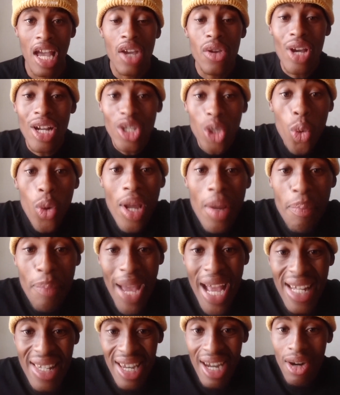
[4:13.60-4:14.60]
You are doing
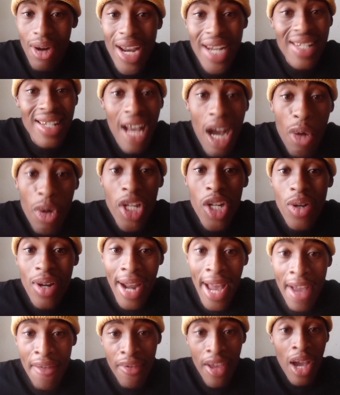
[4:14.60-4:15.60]
better right now in your
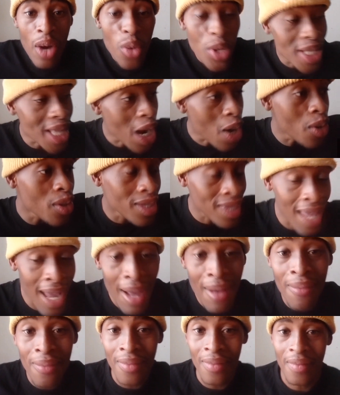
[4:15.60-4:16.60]
life without
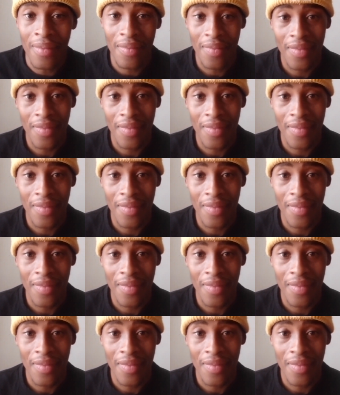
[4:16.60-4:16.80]
them.